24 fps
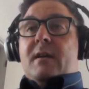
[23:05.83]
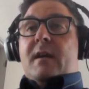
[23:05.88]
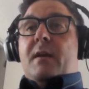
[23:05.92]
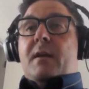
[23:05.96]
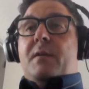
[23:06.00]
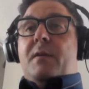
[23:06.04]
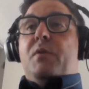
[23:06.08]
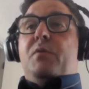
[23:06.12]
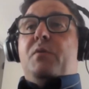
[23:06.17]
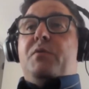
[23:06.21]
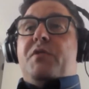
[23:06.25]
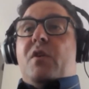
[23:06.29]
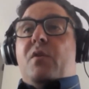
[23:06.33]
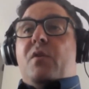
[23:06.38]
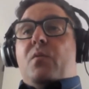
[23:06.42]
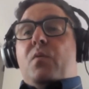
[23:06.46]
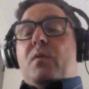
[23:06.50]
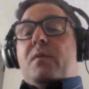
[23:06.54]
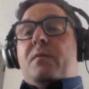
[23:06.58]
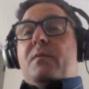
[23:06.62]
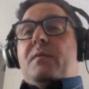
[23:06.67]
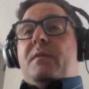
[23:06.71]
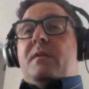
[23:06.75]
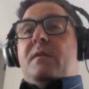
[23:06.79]
And we
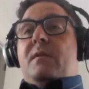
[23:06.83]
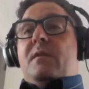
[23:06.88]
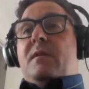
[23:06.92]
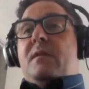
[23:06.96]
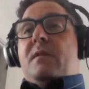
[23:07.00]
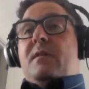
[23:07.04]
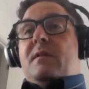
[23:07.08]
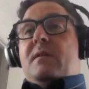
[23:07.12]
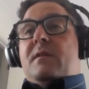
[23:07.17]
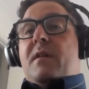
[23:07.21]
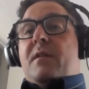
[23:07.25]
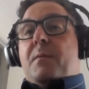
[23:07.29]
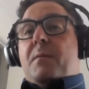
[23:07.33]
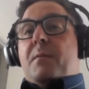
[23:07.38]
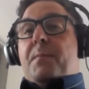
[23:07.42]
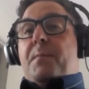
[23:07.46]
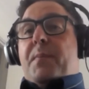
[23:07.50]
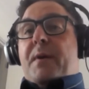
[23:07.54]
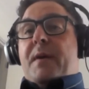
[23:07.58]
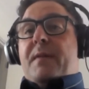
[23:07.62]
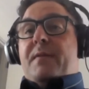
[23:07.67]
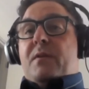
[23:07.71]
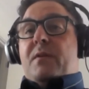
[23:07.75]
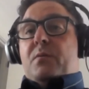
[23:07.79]
also, another
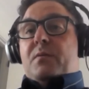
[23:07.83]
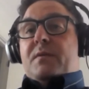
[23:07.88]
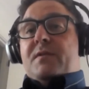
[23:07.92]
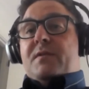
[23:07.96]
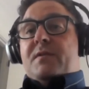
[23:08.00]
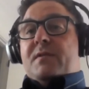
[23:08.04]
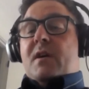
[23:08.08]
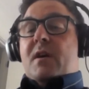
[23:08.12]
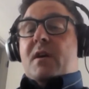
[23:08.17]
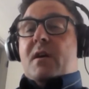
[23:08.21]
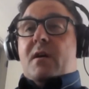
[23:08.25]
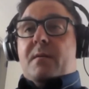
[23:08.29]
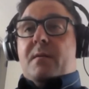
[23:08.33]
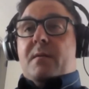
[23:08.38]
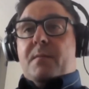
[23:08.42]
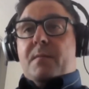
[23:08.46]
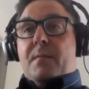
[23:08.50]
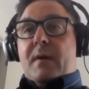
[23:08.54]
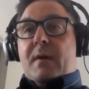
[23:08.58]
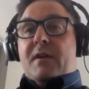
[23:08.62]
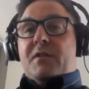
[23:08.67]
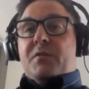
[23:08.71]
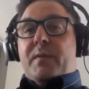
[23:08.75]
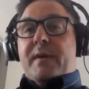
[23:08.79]
bit that was,
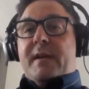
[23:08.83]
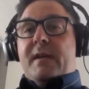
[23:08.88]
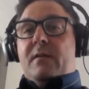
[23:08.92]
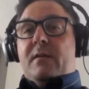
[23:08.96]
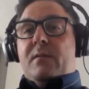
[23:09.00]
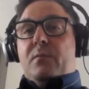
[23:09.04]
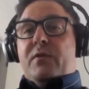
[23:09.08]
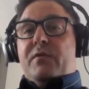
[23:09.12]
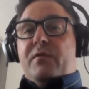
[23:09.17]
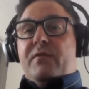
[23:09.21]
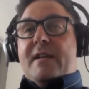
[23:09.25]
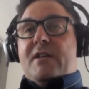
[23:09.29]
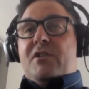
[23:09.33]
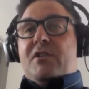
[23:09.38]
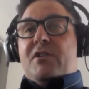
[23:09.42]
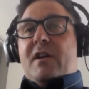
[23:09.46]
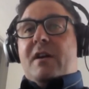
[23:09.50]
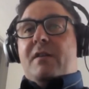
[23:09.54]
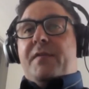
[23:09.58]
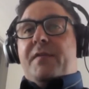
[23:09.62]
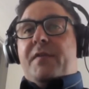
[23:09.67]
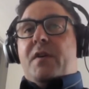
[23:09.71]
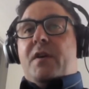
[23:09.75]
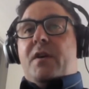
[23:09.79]
as we reach
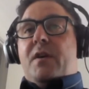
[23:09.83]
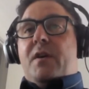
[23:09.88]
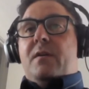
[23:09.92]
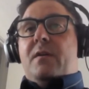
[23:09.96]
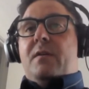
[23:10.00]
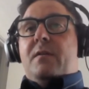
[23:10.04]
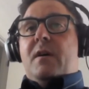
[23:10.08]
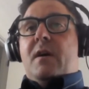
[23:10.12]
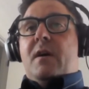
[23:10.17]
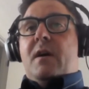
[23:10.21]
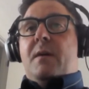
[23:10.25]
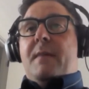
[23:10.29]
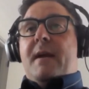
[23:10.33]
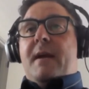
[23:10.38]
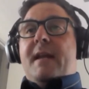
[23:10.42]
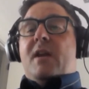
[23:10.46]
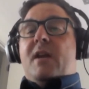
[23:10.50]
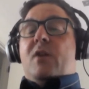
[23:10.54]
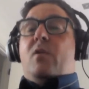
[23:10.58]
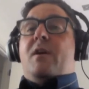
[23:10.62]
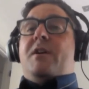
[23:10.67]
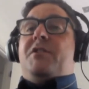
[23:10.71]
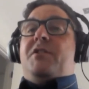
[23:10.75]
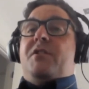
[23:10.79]
out for
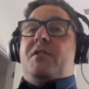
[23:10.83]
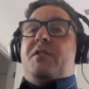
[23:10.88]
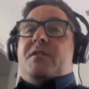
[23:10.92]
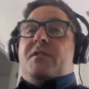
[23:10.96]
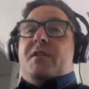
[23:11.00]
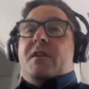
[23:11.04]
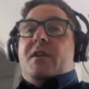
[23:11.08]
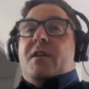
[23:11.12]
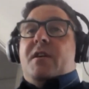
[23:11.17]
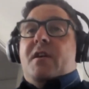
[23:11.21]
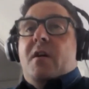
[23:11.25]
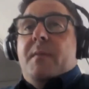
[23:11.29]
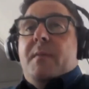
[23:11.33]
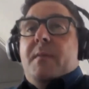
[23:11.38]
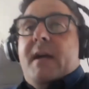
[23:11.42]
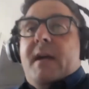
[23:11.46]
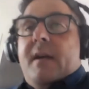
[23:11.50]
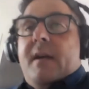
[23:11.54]
any questions that come